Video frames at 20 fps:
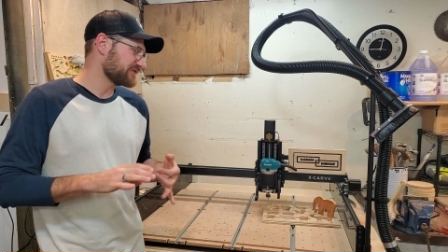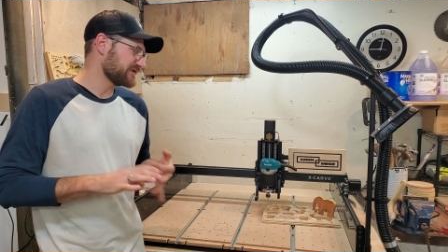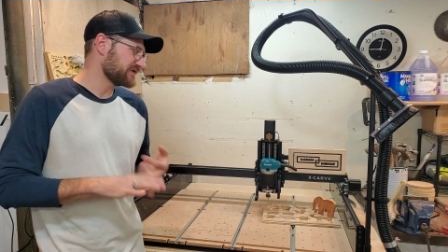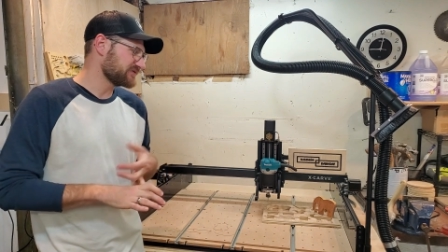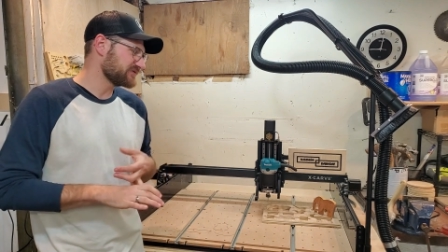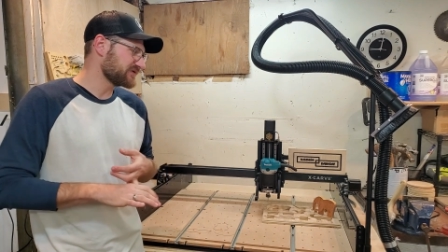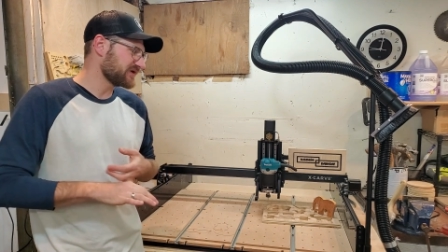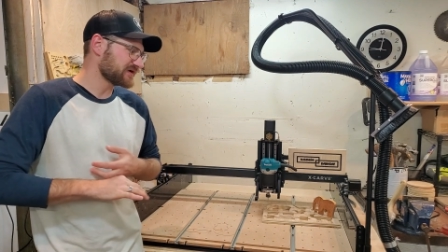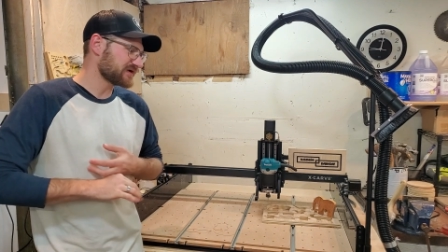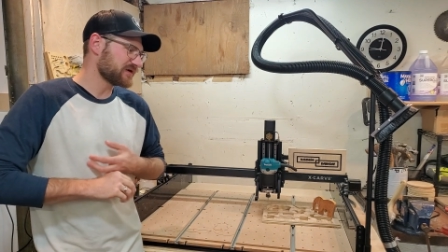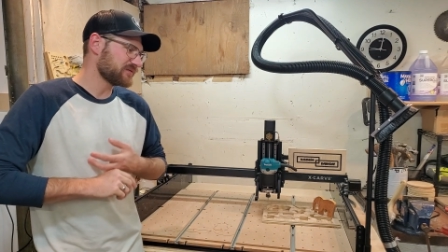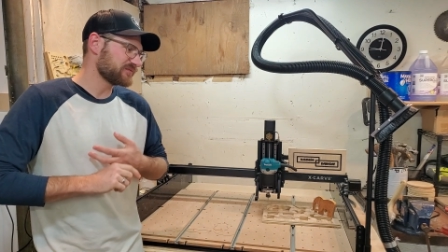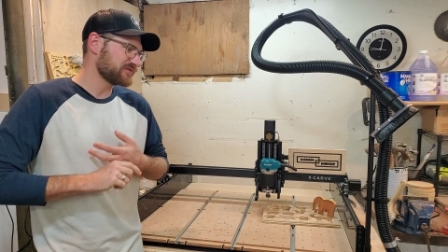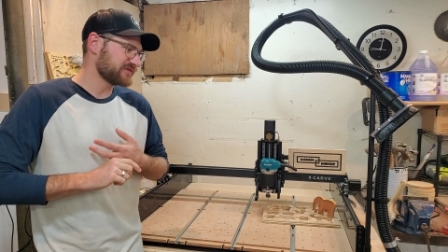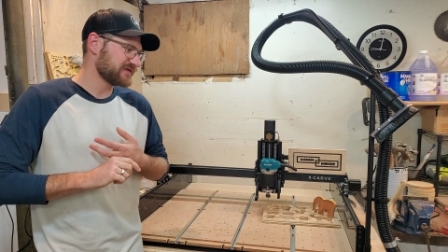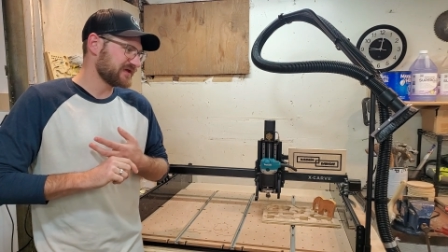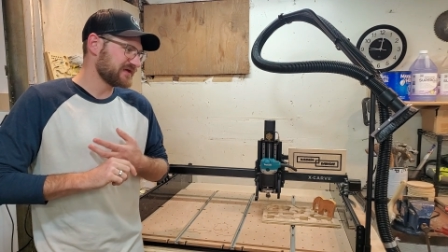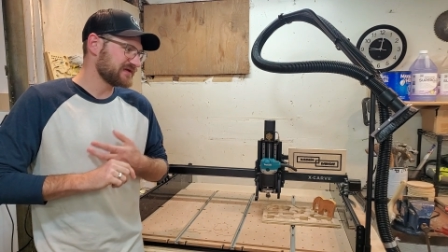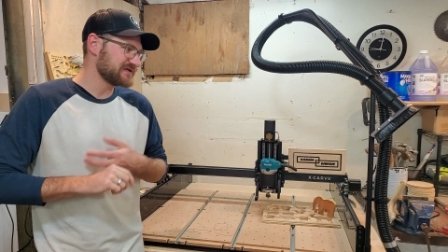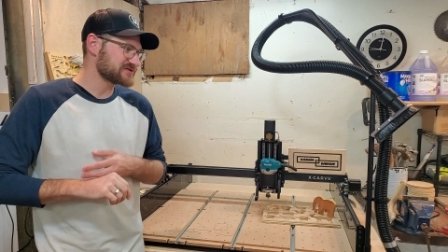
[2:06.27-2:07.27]
They do not come
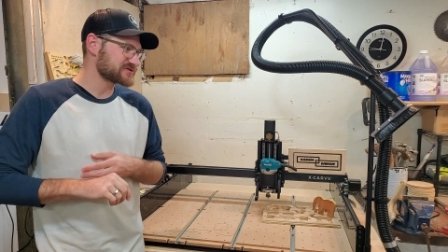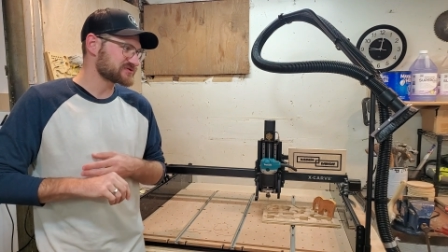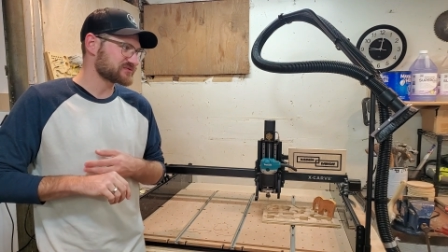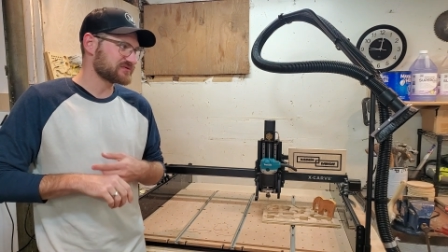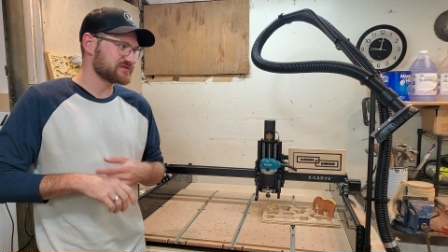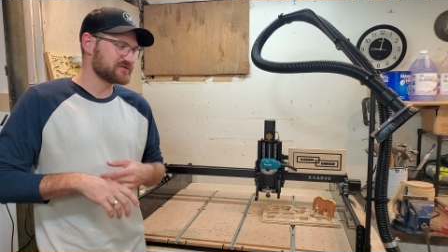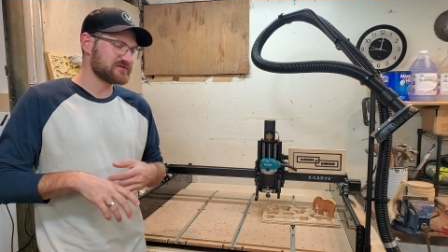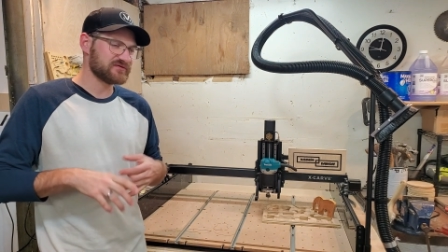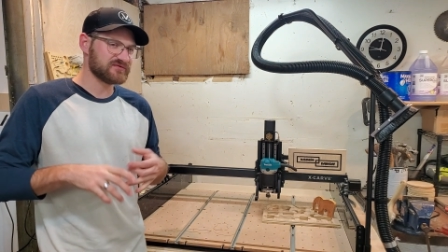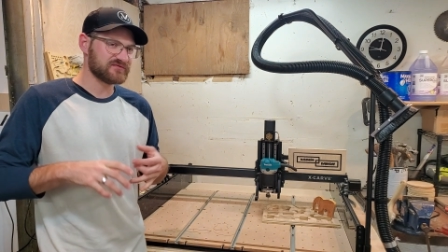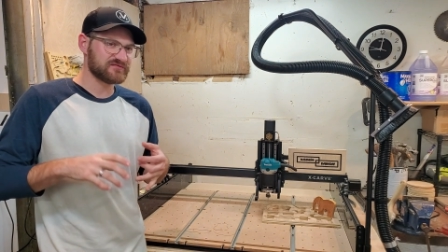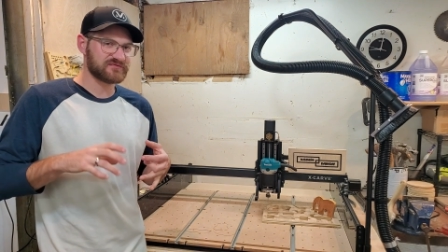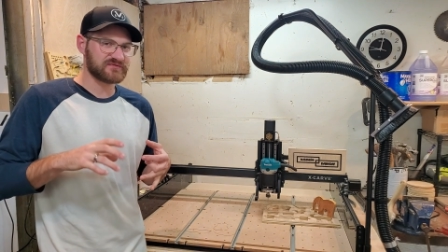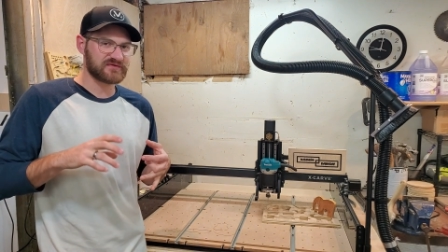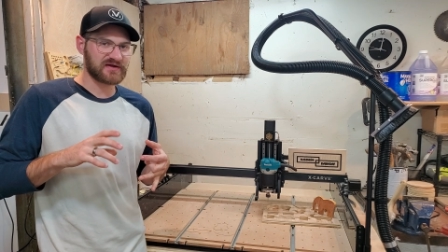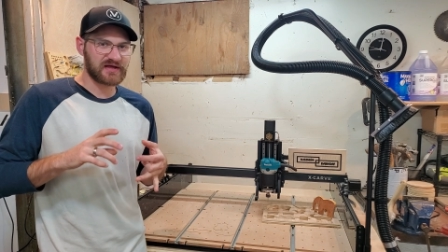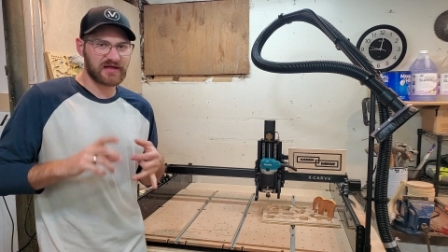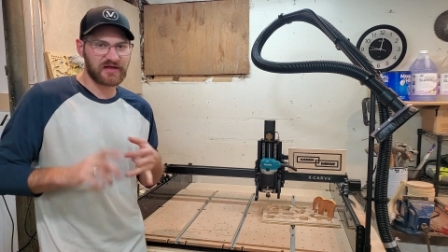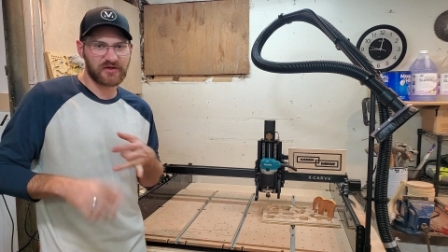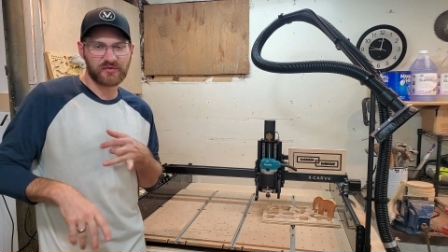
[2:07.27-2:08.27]
with any sort of
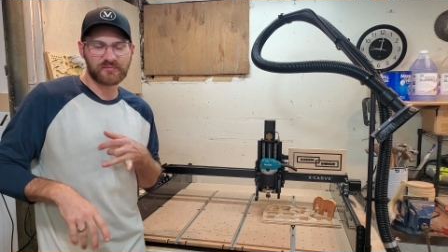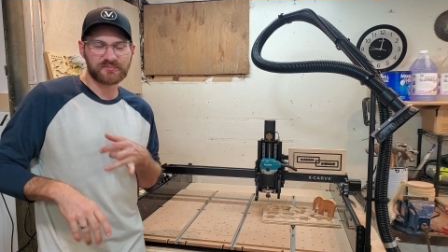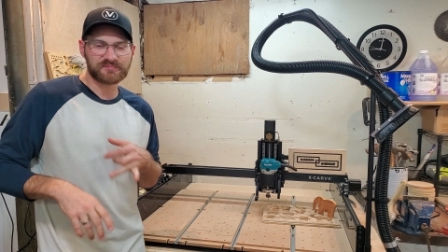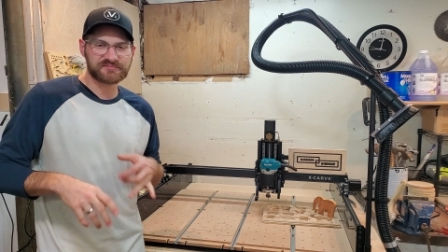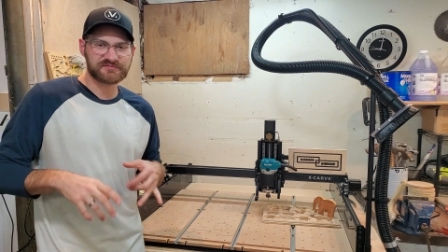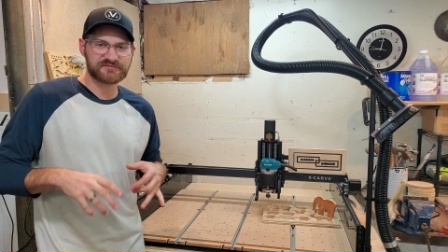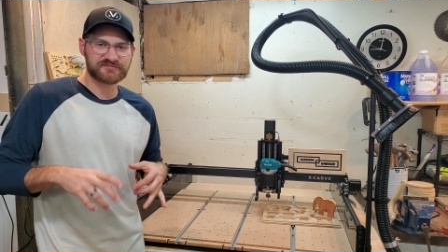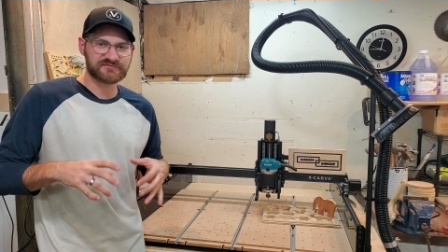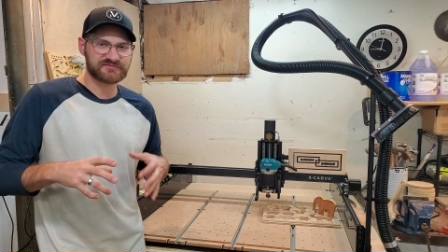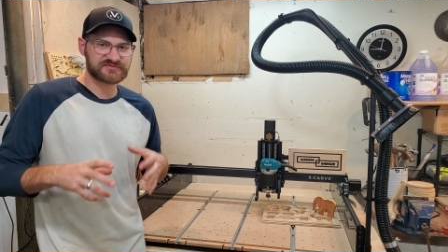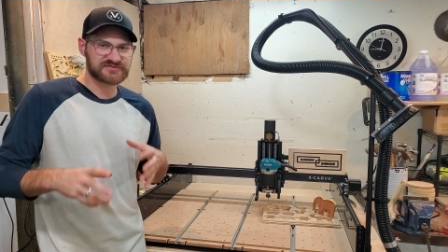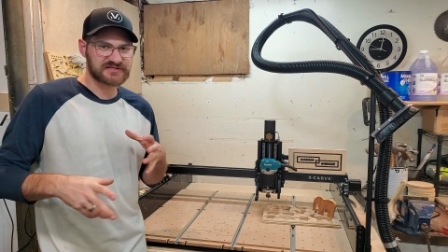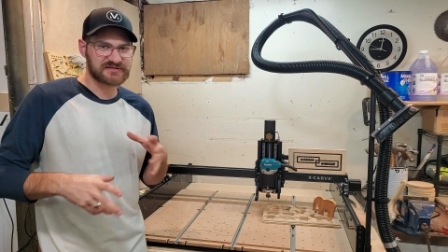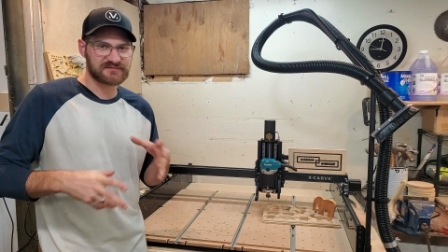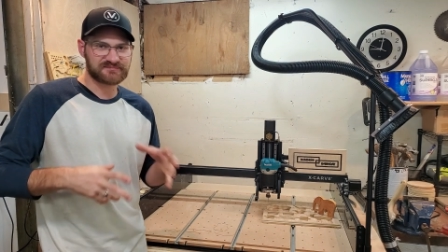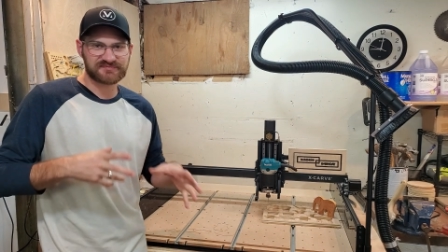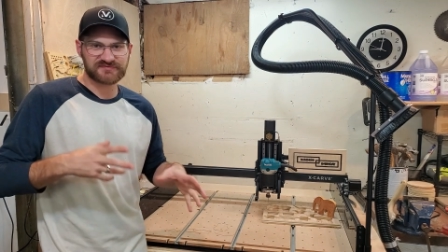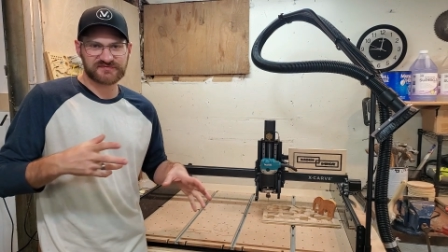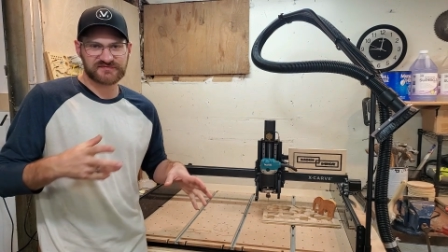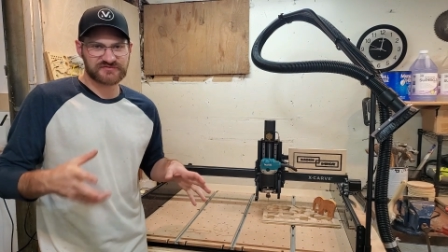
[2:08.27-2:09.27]
helps,
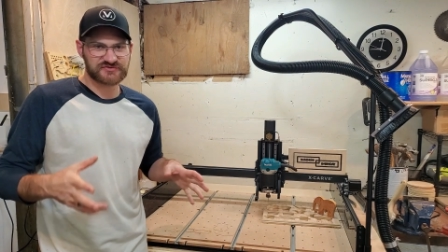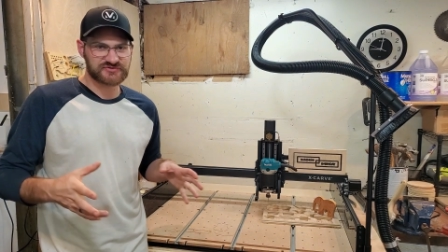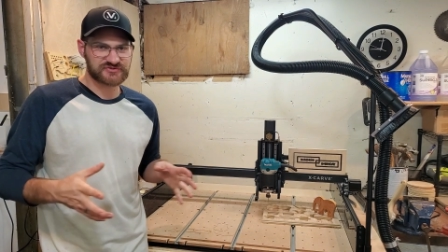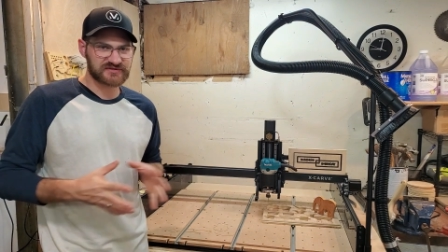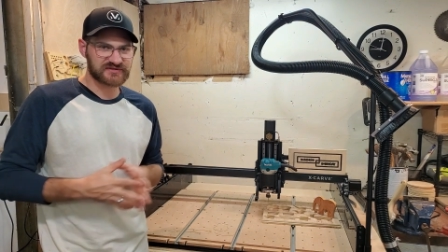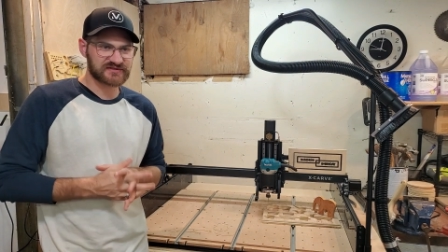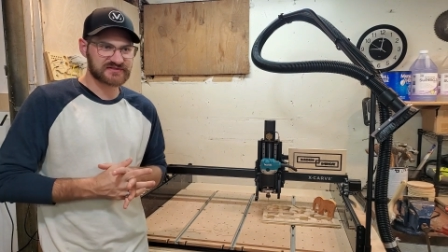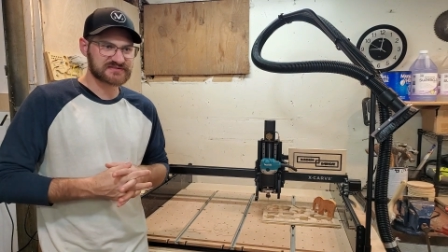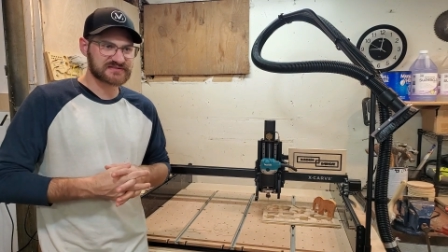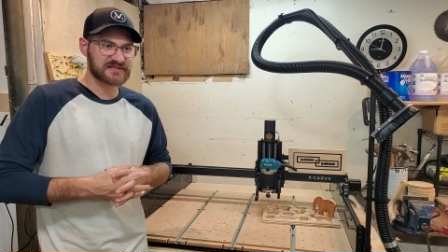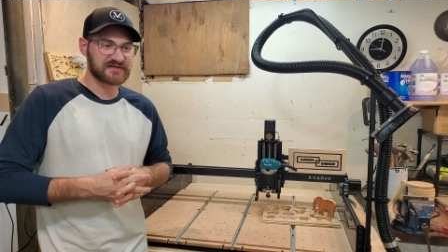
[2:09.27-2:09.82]
tips, tricks.